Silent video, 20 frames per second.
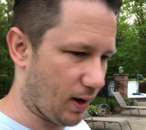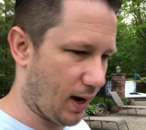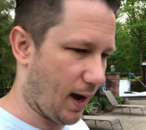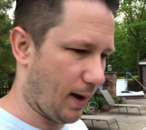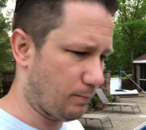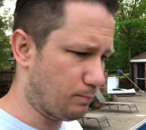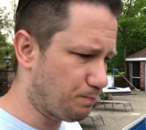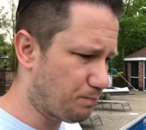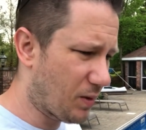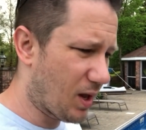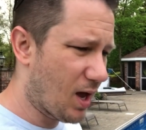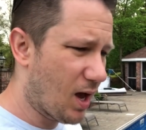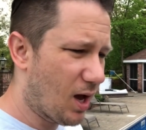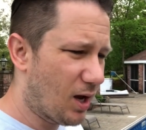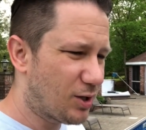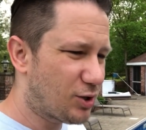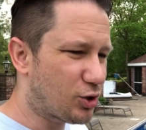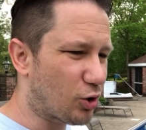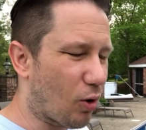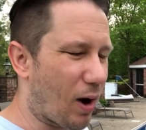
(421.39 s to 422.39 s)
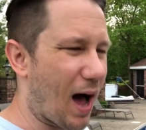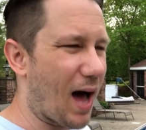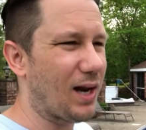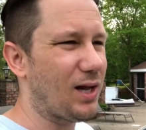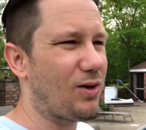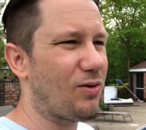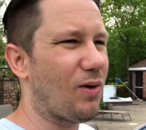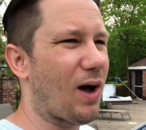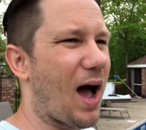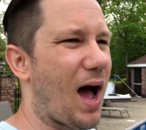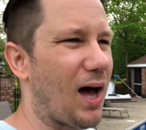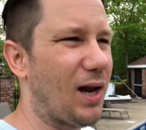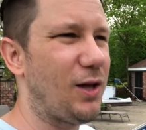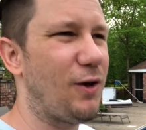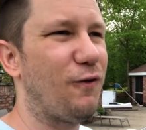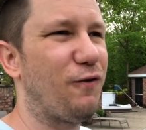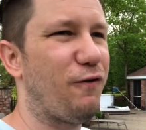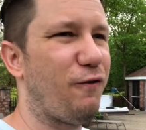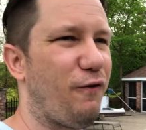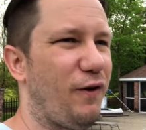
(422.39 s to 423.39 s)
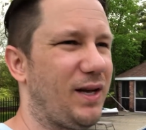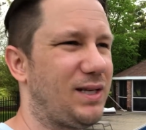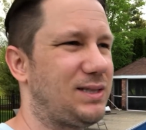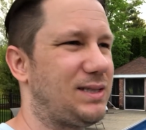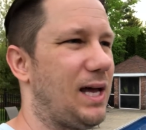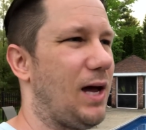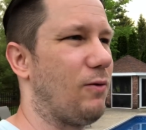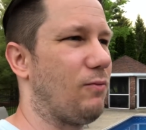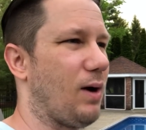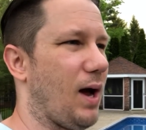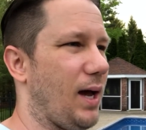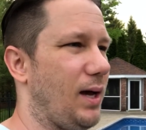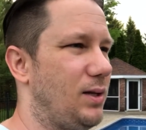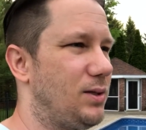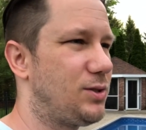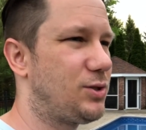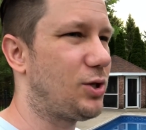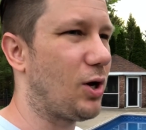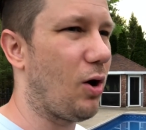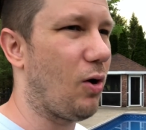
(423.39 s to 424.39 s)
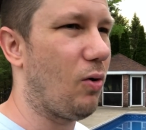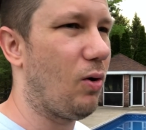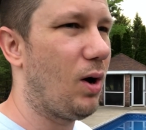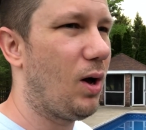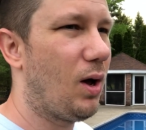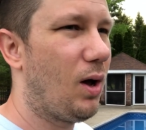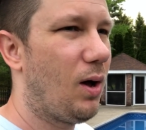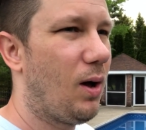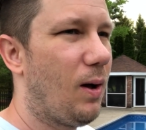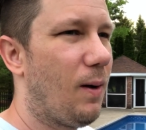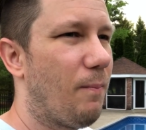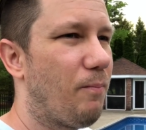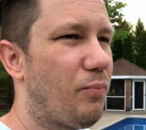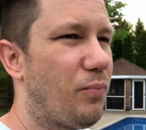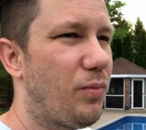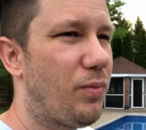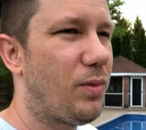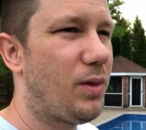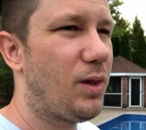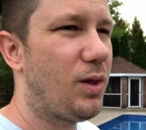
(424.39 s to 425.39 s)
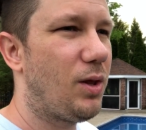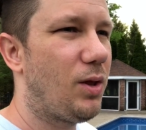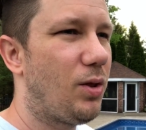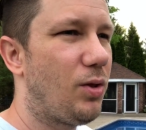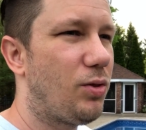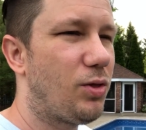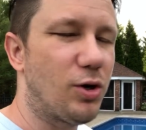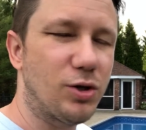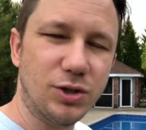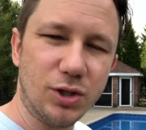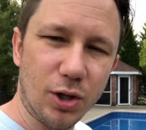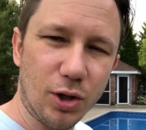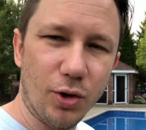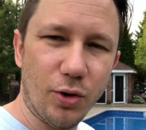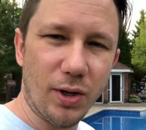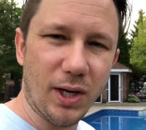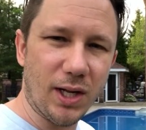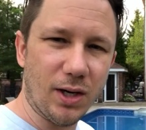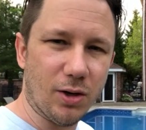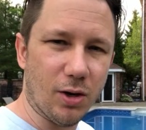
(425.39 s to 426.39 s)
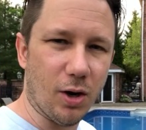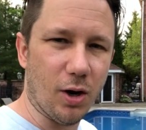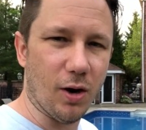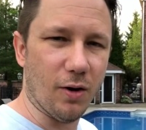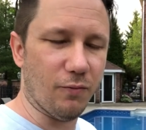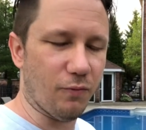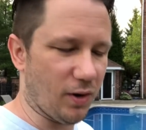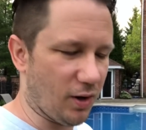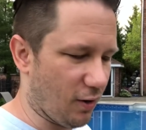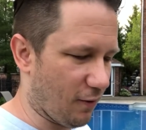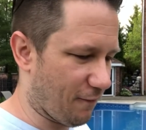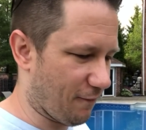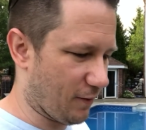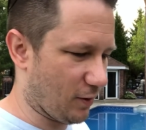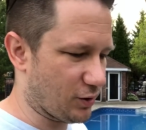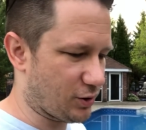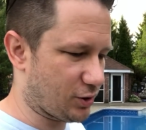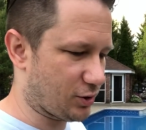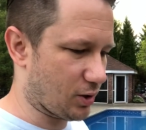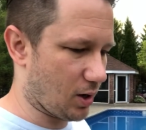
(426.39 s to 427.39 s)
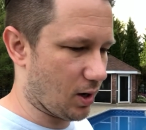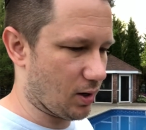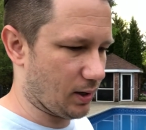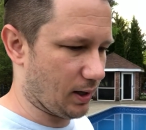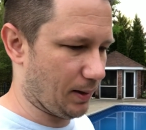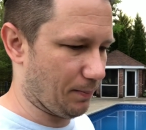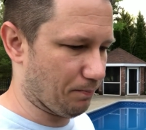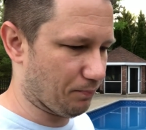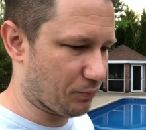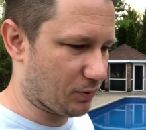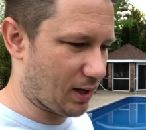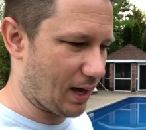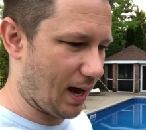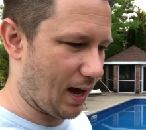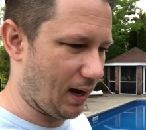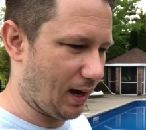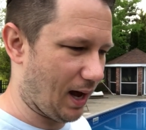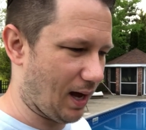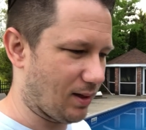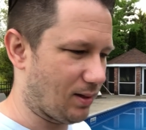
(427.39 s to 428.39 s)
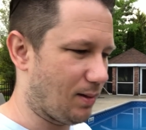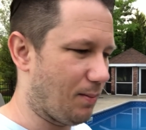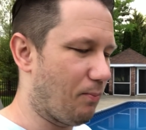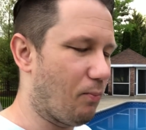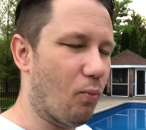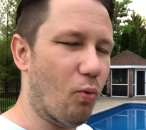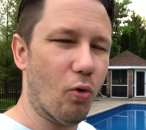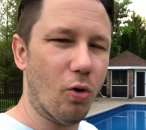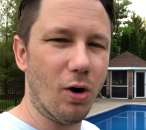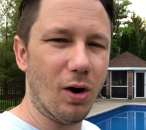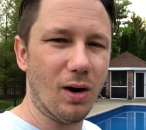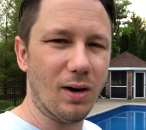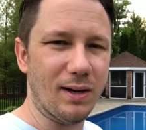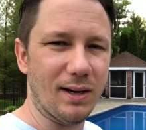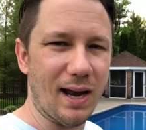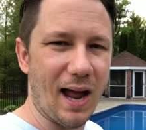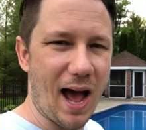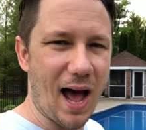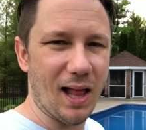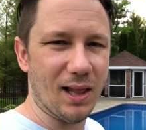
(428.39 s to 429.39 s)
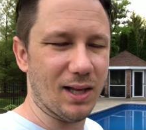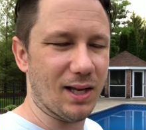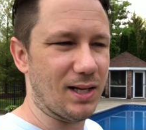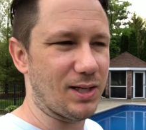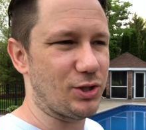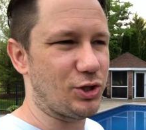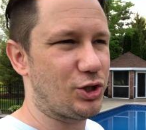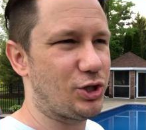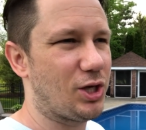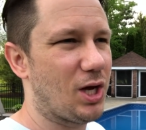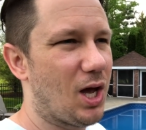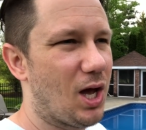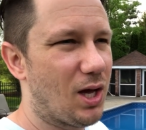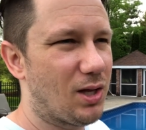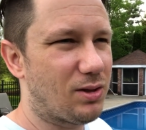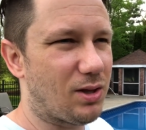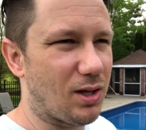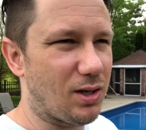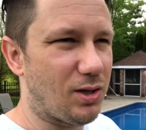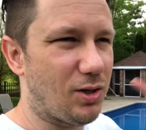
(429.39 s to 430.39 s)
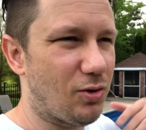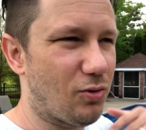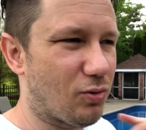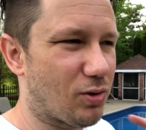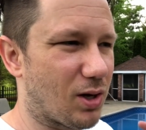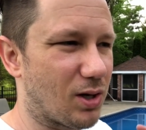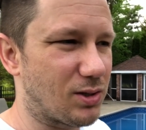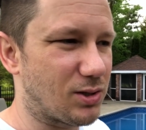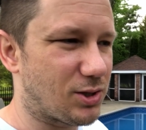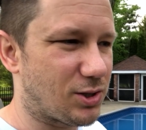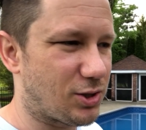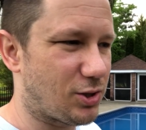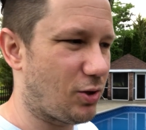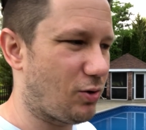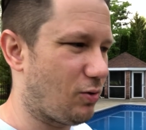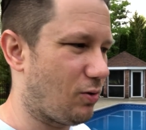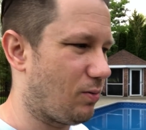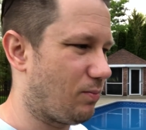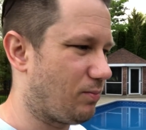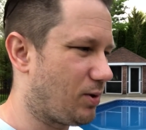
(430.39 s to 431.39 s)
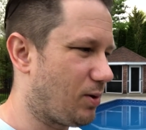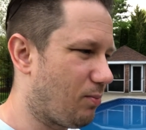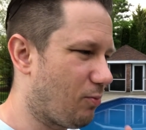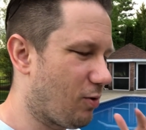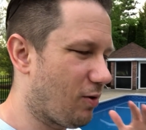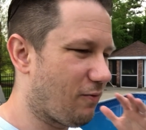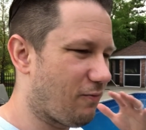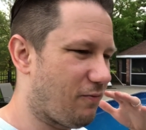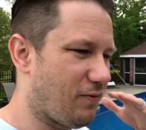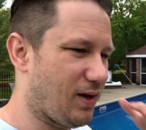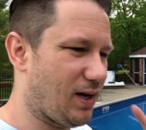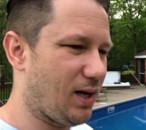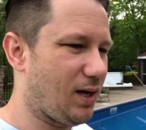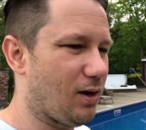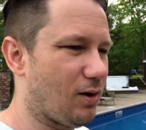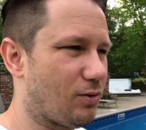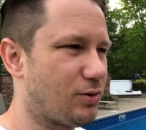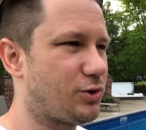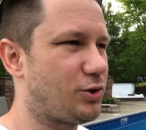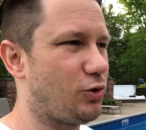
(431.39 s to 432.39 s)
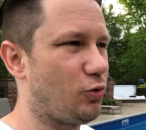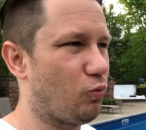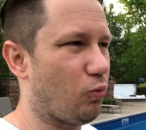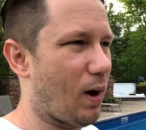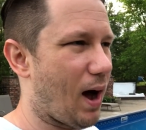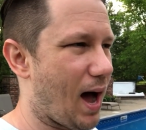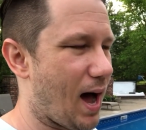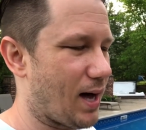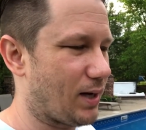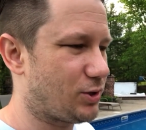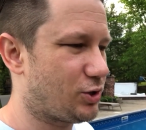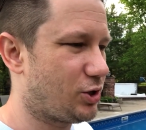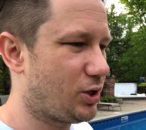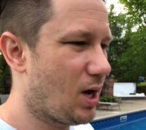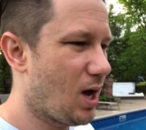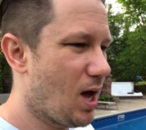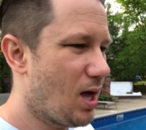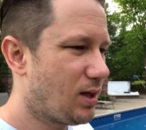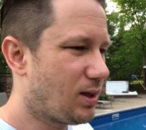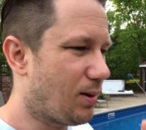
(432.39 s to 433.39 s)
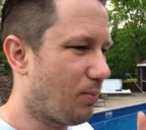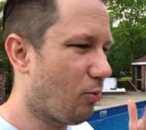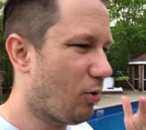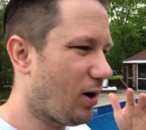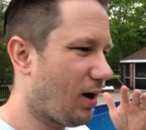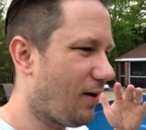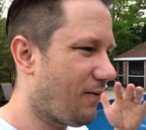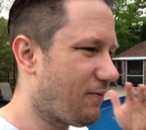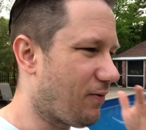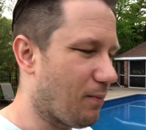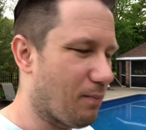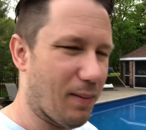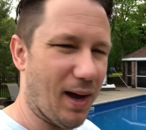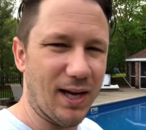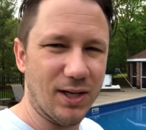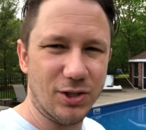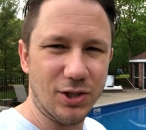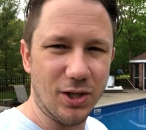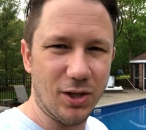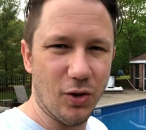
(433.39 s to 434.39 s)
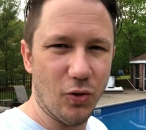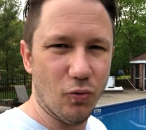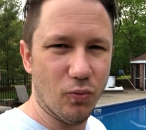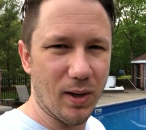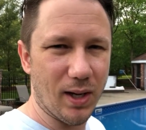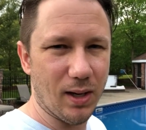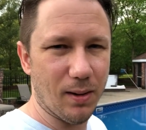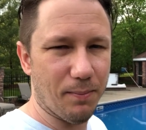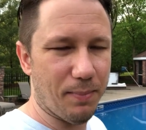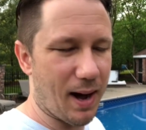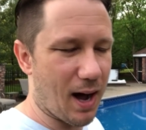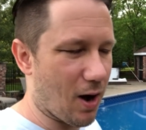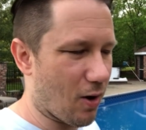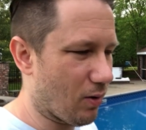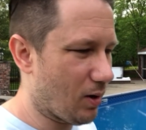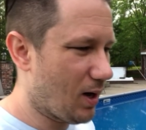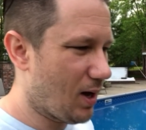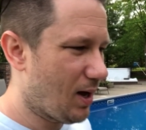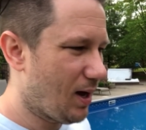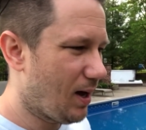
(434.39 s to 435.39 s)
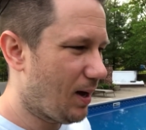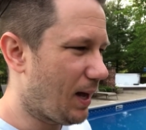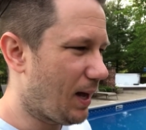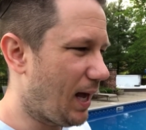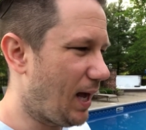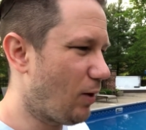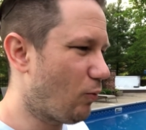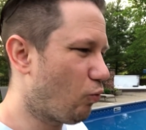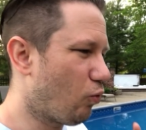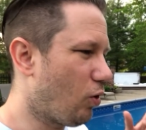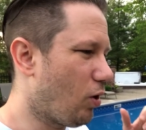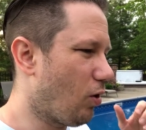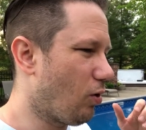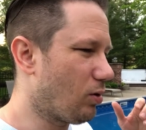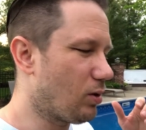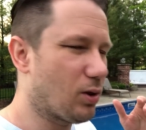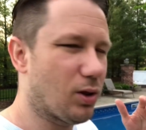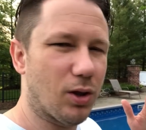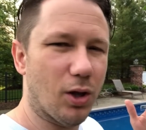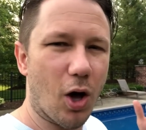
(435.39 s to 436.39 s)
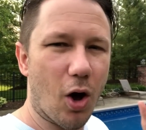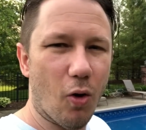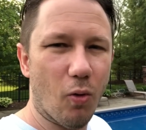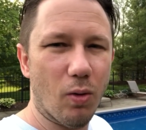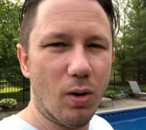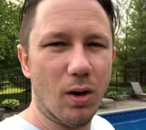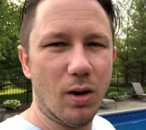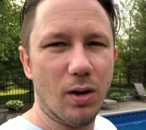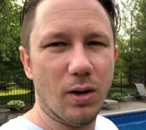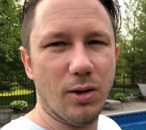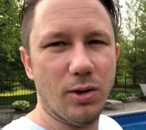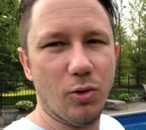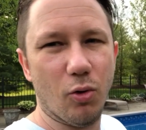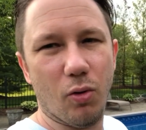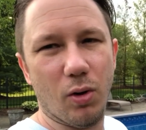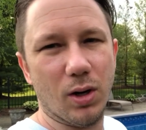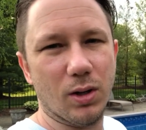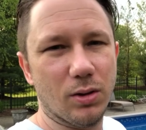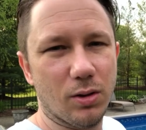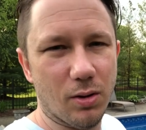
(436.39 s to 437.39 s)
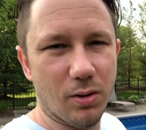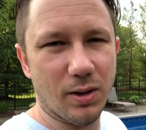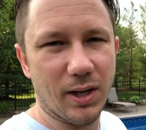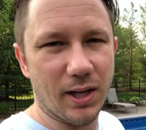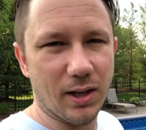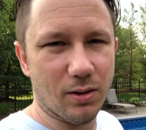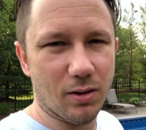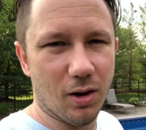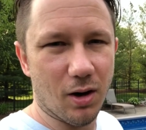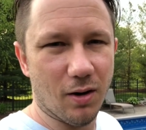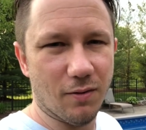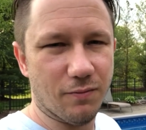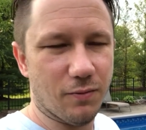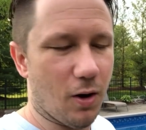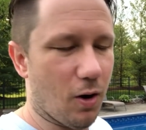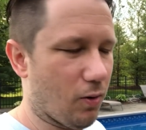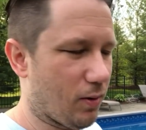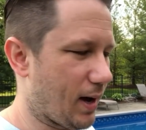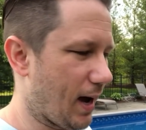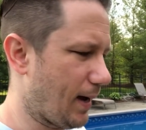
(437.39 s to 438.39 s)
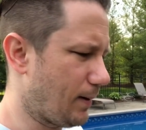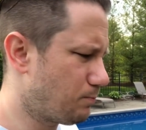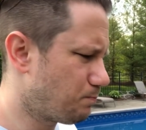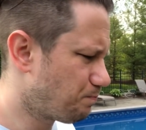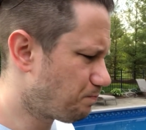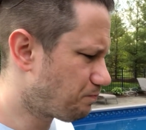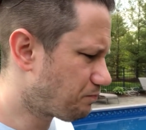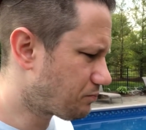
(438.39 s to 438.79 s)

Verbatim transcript: okay? So how do you fix that, right? So there's a learning curve when you're first starting. Okay, and the more knowledge that you consume, the more videos you watch, the more information you read about, it will lower your learning curve, okay?